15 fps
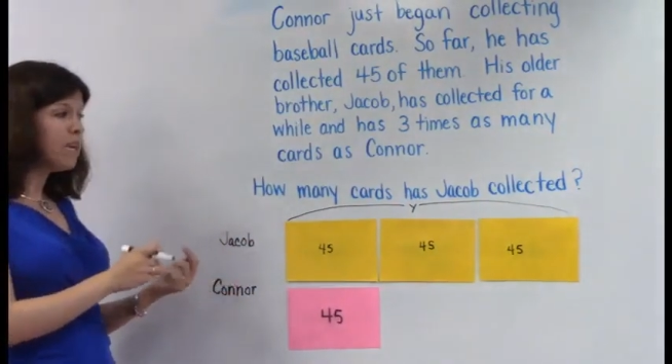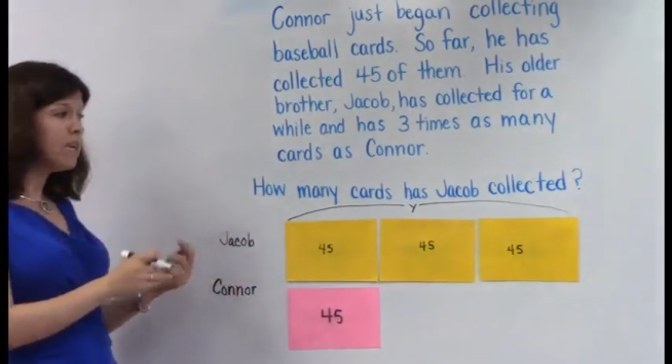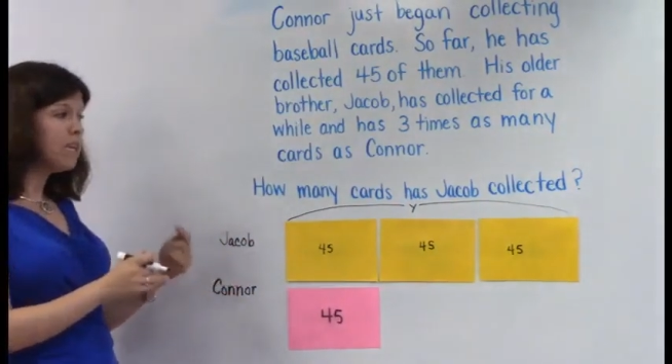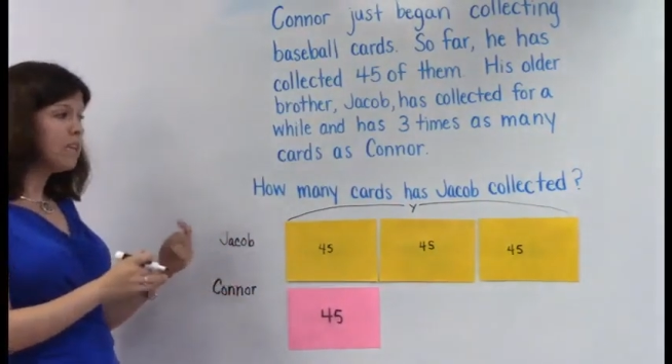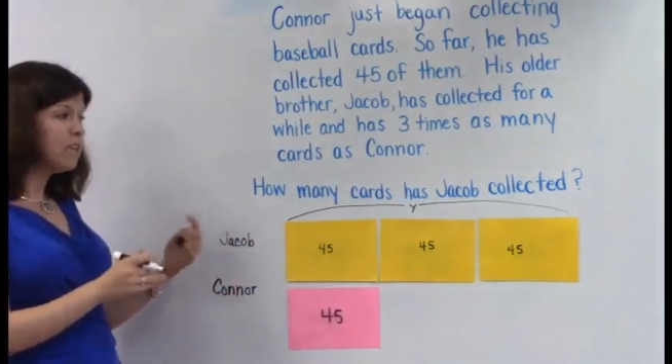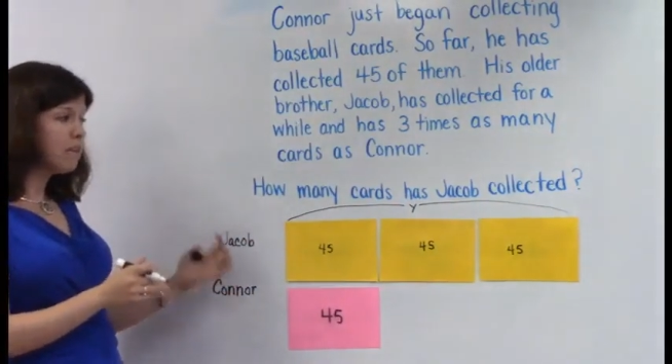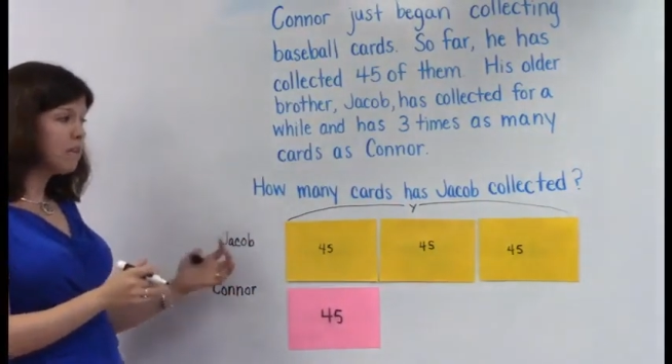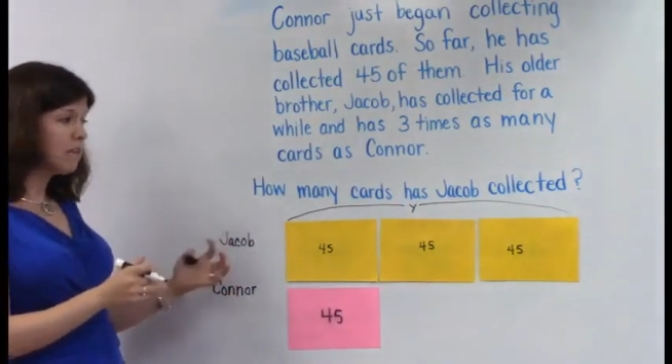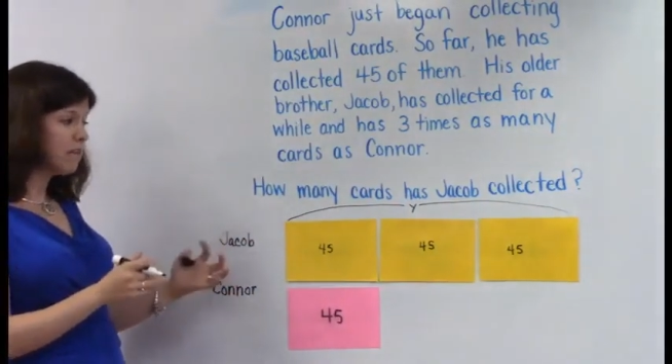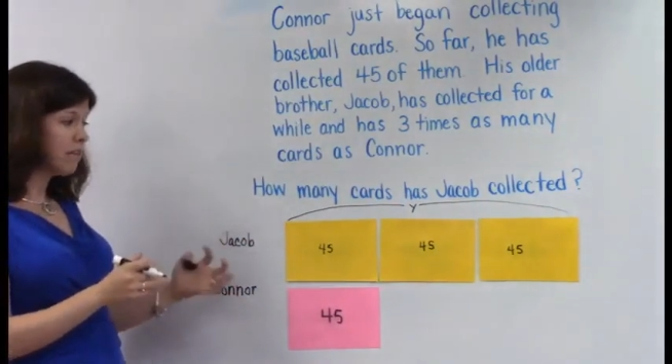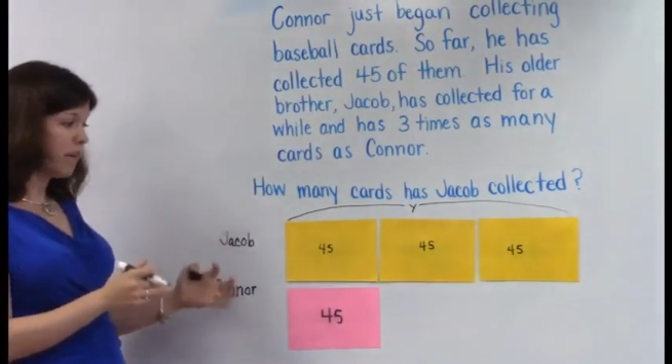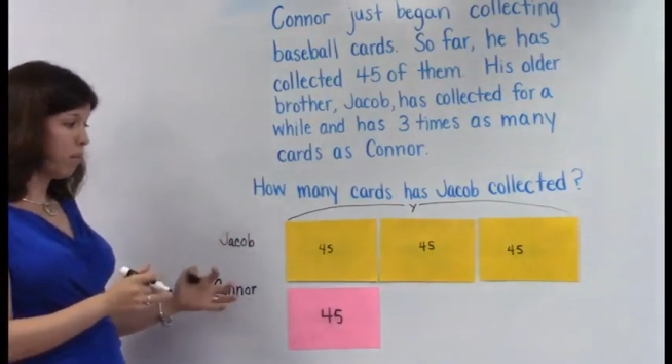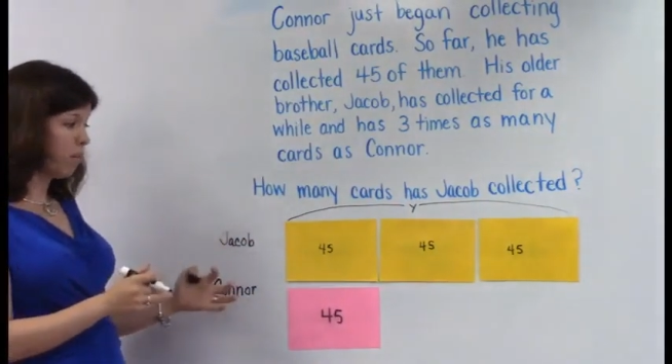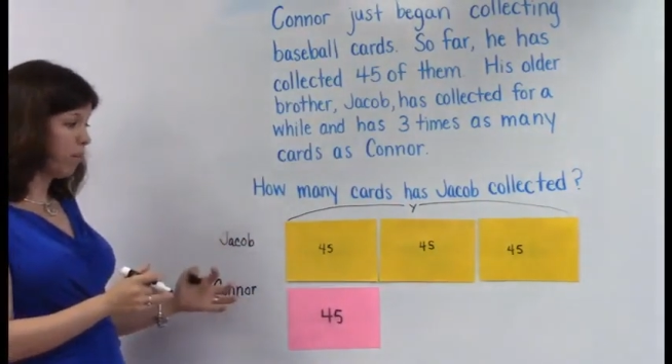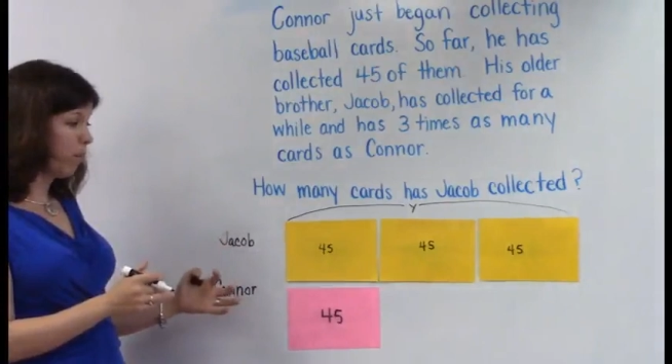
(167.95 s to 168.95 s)
And in this
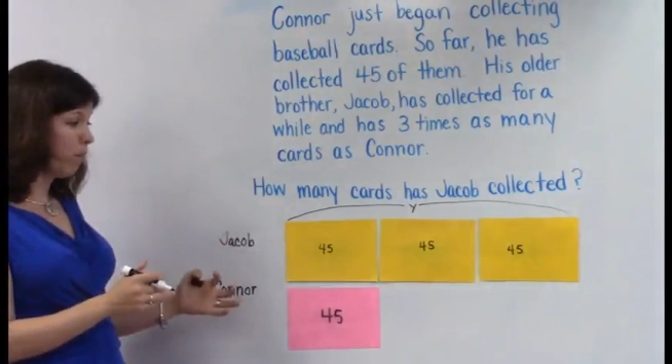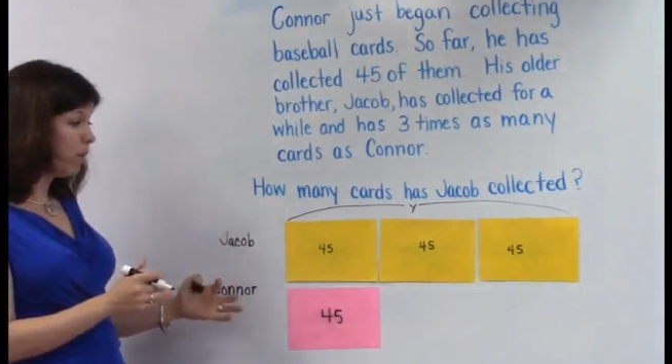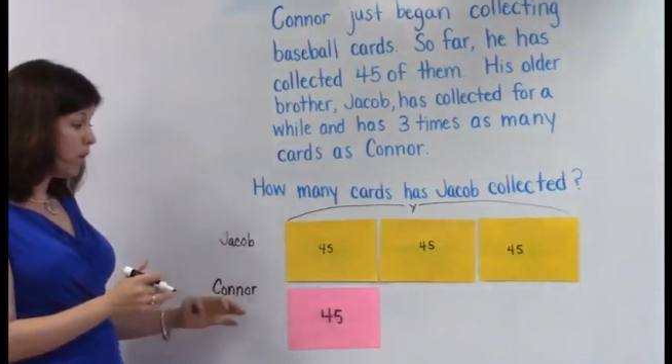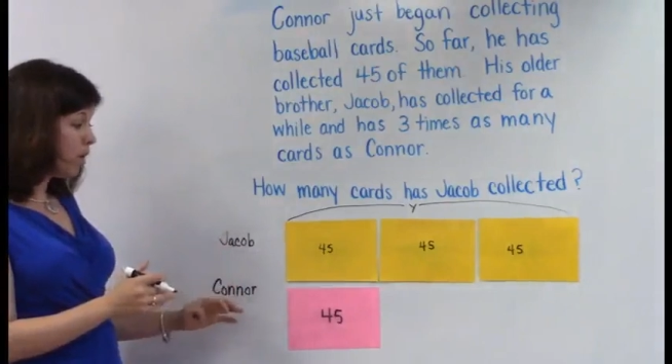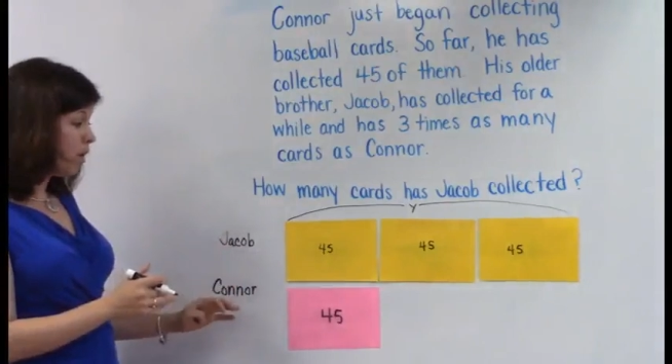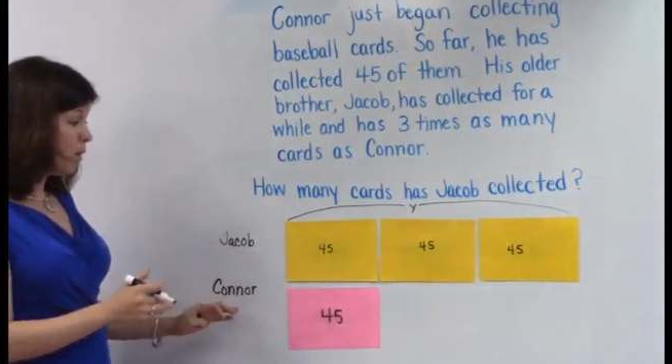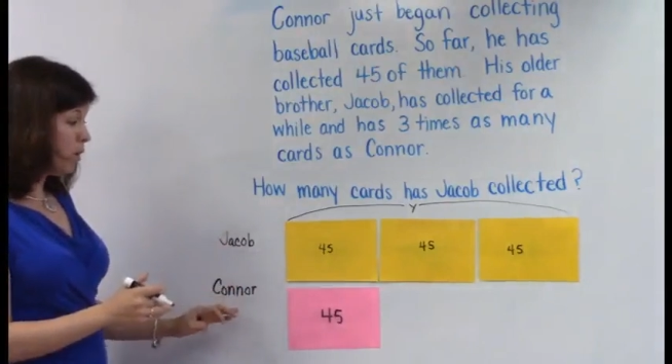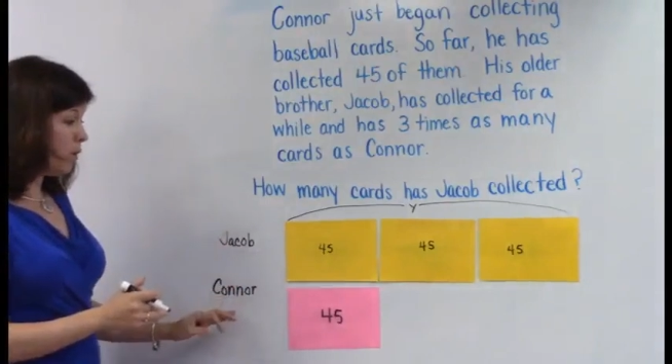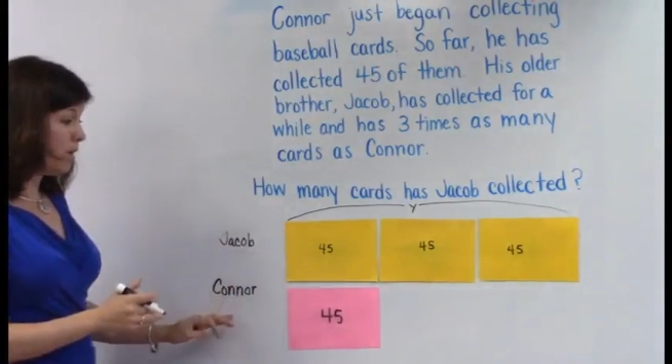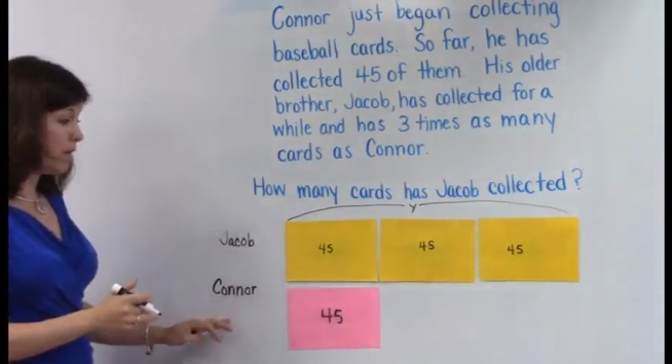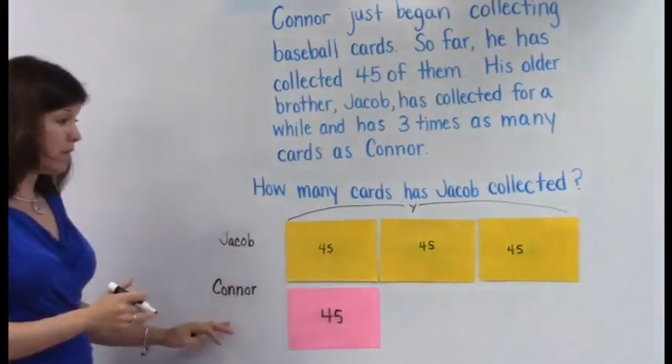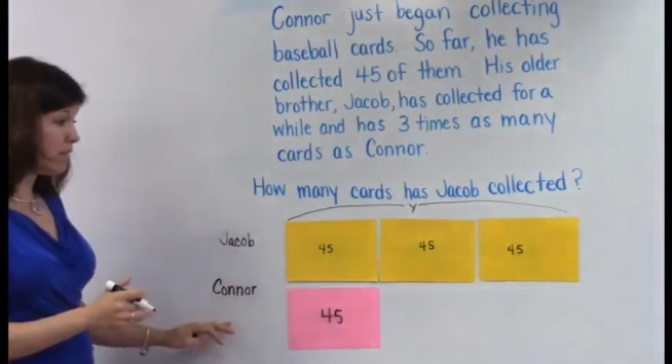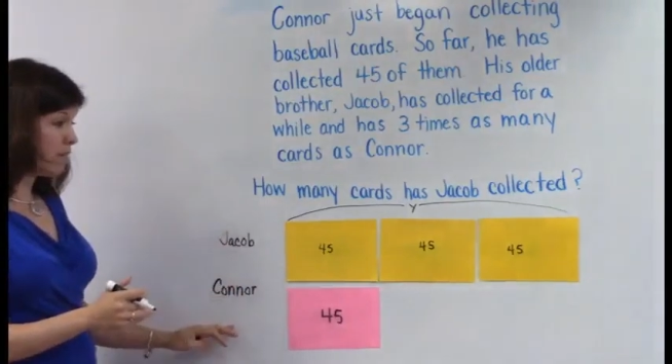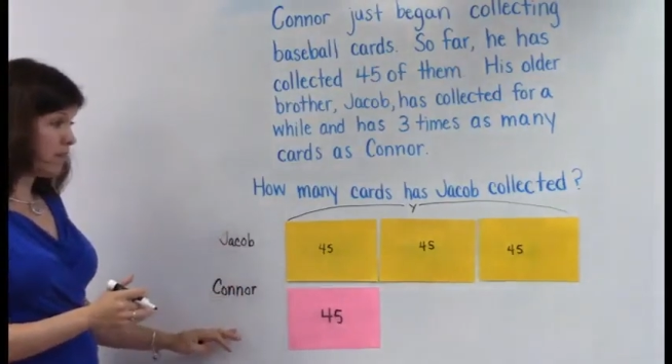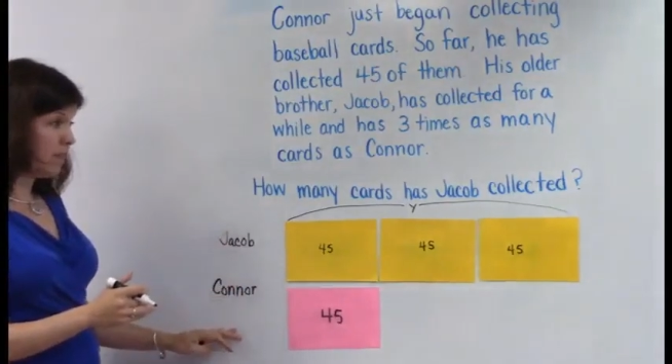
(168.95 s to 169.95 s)
example, we
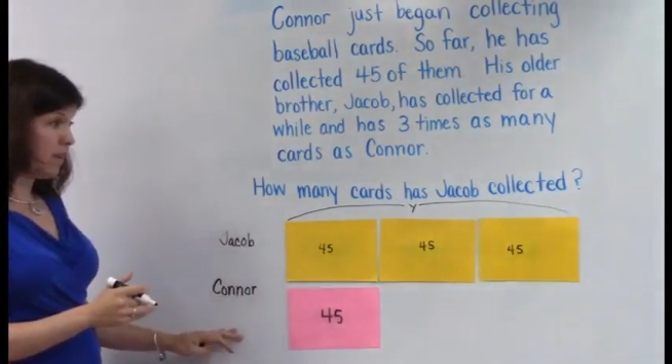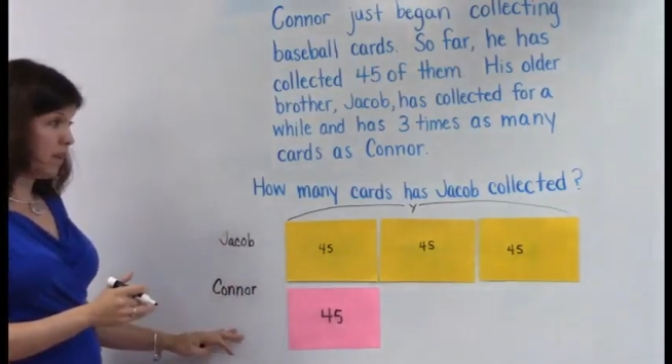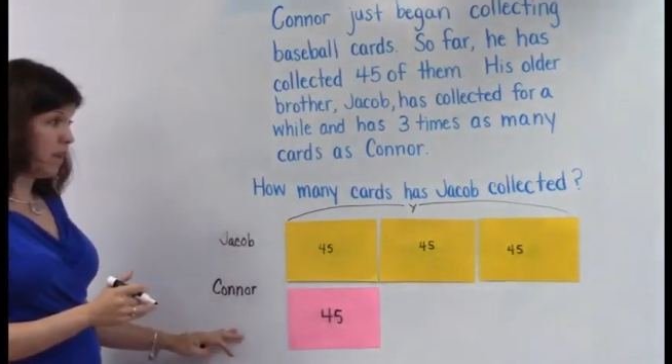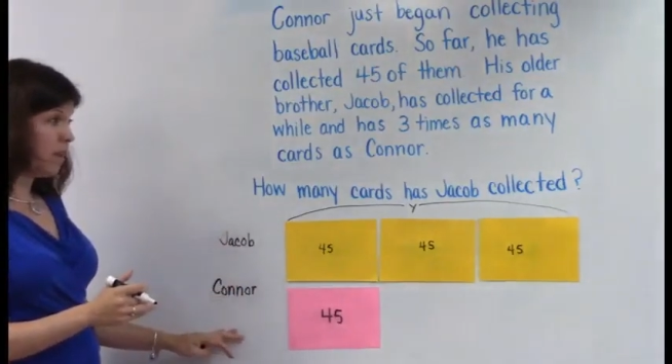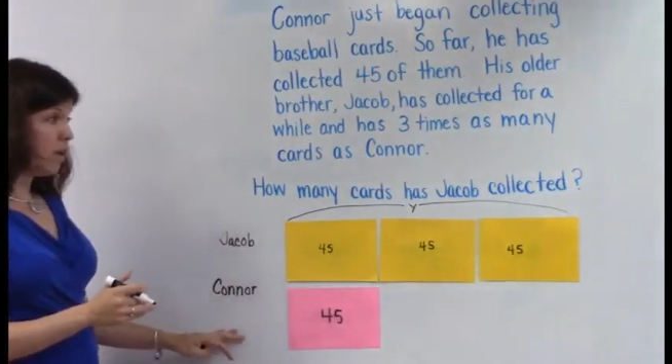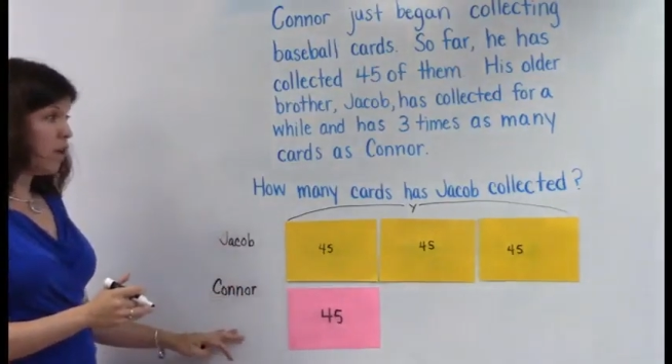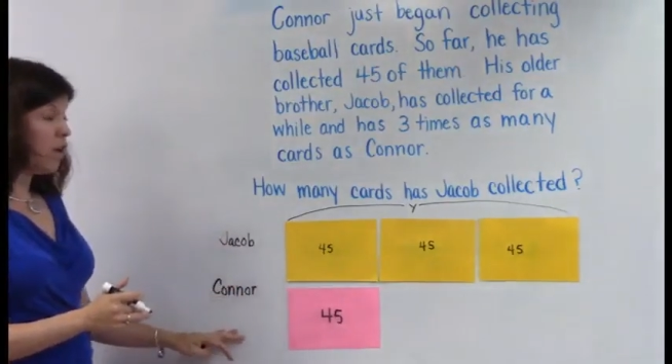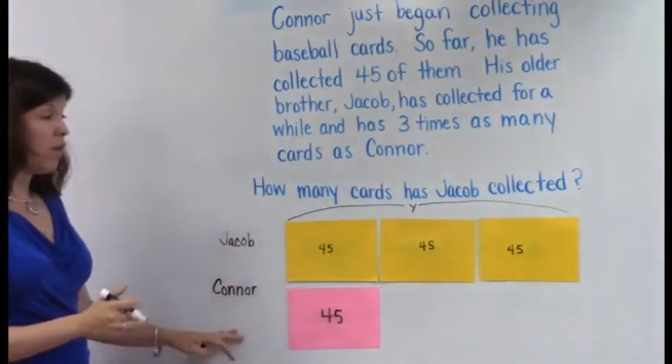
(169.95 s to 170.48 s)
can see